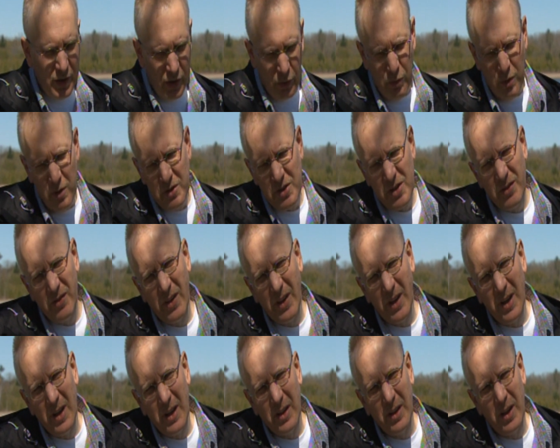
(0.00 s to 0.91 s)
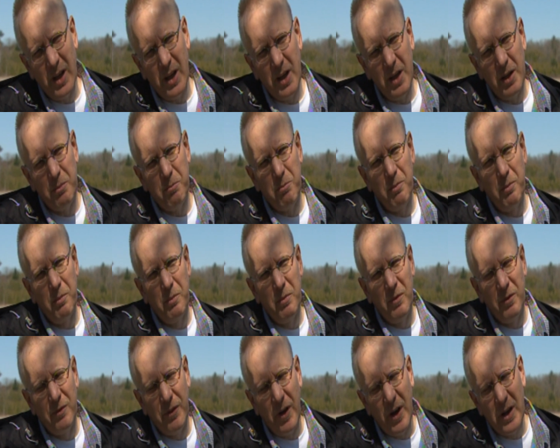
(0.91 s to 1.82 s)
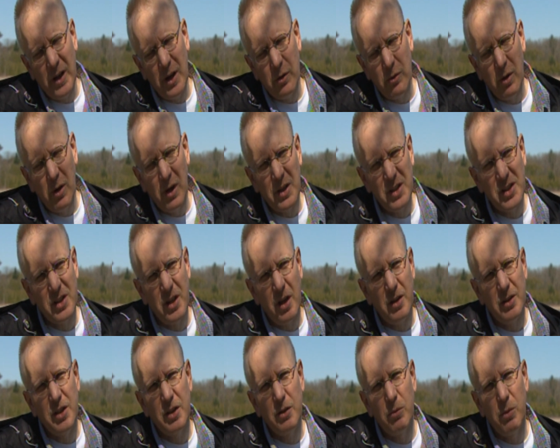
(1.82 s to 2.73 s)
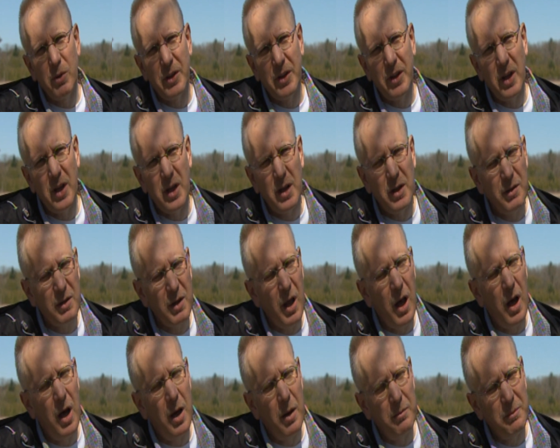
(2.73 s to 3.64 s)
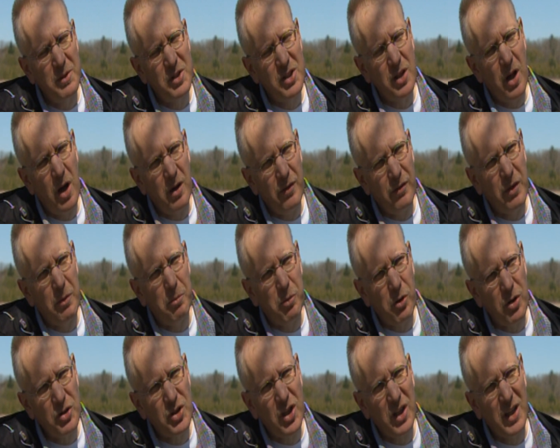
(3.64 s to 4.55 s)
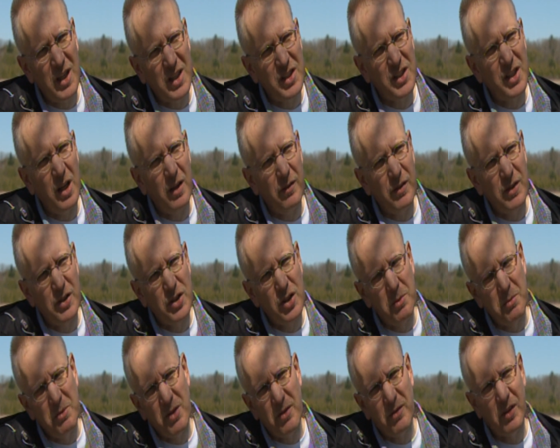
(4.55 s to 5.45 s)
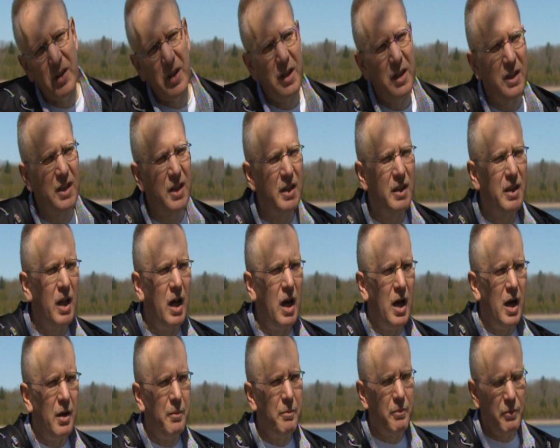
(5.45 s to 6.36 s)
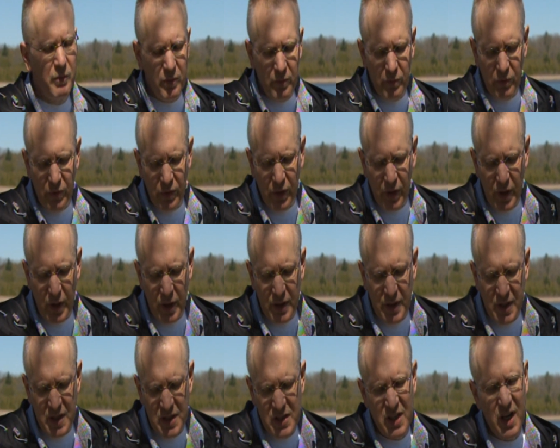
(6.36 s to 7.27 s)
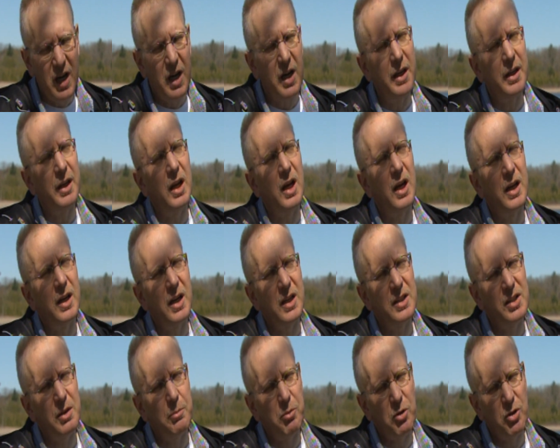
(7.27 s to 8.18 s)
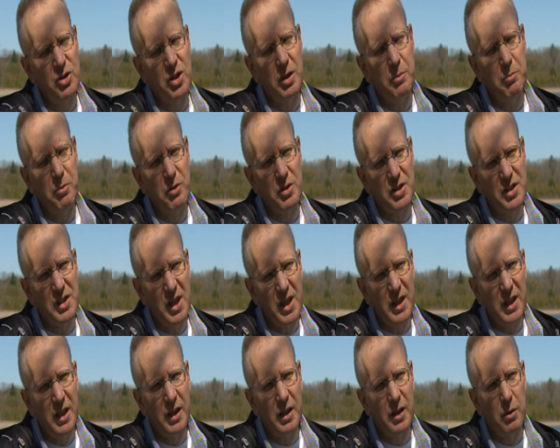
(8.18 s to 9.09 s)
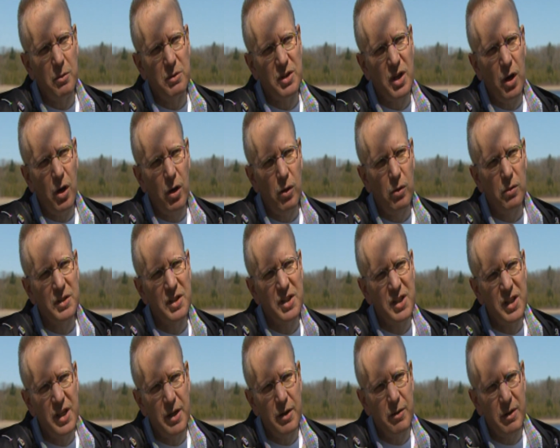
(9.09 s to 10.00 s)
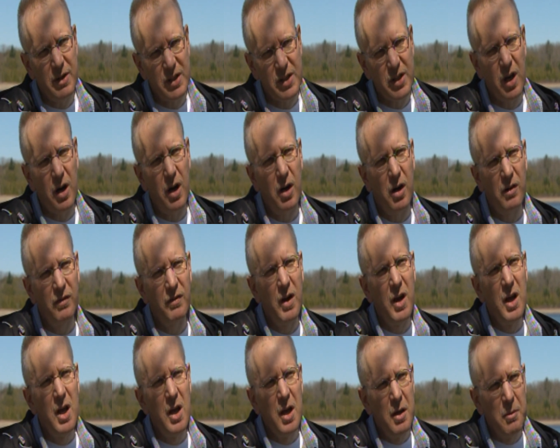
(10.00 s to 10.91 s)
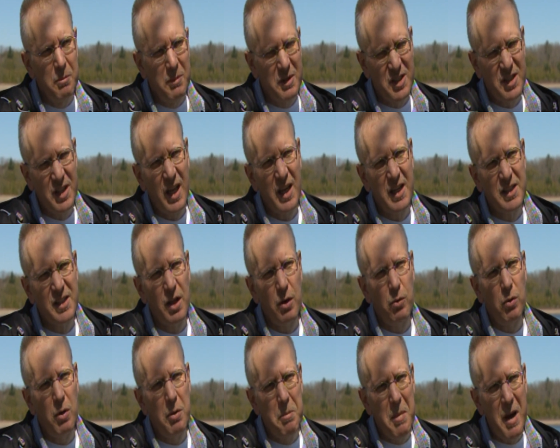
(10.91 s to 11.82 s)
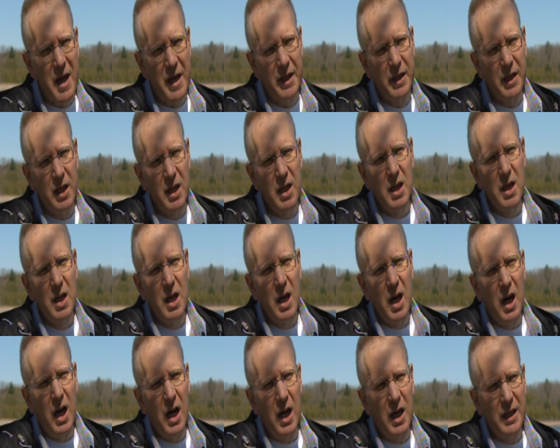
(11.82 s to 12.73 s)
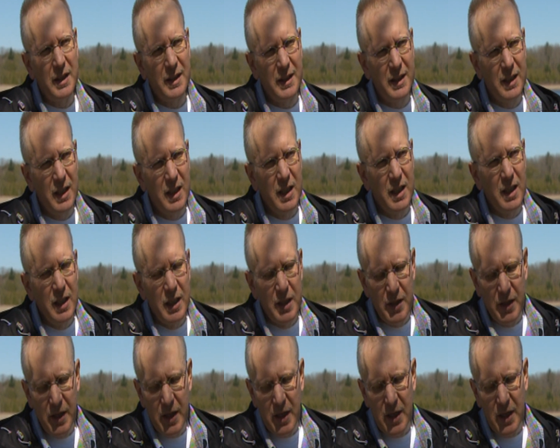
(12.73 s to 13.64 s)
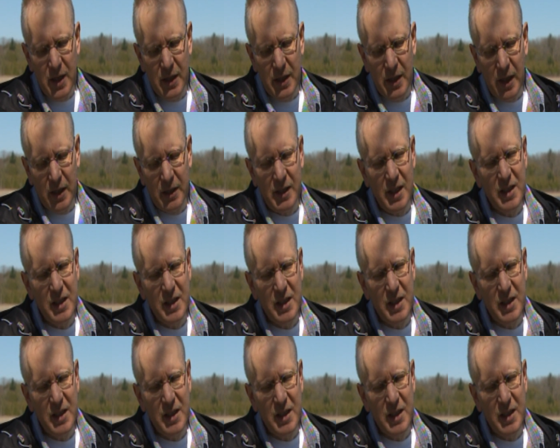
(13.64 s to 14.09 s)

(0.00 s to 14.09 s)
The roots of the, the failure really started with the um, start of the project itself in terms of the, um, the design and as the project proceeded there was a whole series of mistakes that were made and the, th